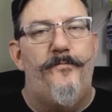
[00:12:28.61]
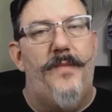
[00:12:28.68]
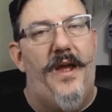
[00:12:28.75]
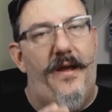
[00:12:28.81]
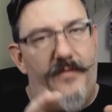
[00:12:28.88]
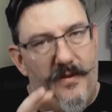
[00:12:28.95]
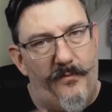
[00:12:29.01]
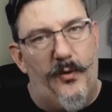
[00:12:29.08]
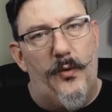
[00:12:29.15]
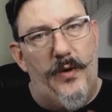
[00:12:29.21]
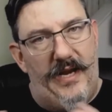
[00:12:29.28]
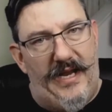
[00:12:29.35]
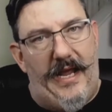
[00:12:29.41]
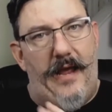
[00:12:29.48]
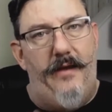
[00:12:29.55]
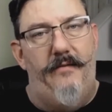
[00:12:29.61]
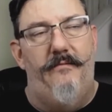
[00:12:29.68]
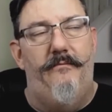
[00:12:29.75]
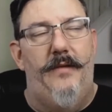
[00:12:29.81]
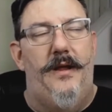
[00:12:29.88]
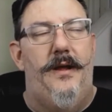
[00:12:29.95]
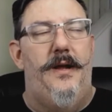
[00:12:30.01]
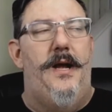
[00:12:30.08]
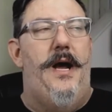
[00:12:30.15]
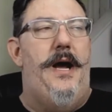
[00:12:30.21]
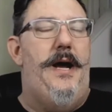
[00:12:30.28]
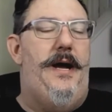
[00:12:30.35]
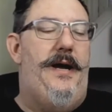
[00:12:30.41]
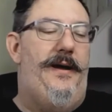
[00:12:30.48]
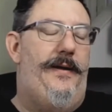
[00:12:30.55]
And then brew it again.
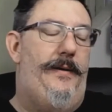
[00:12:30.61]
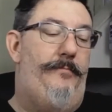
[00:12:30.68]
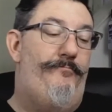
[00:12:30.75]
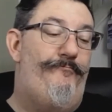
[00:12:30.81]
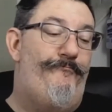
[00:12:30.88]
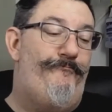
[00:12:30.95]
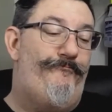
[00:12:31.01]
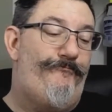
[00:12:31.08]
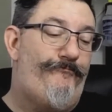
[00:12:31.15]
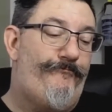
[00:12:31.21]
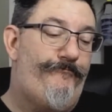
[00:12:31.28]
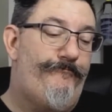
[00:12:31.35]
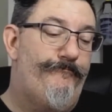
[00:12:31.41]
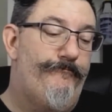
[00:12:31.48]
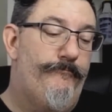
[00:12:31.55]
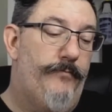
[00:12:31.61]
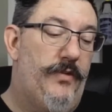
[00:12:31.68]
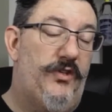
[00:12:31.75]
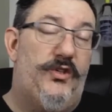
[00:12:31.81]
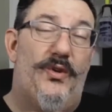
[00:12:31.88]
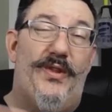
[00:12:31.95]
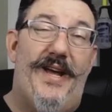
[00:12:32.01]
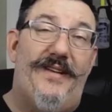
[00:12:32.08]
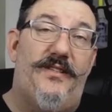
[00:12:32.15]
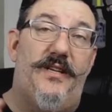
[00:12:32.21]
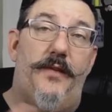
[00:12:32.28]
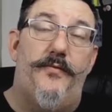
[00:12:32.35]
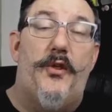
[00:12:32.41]
So that's it.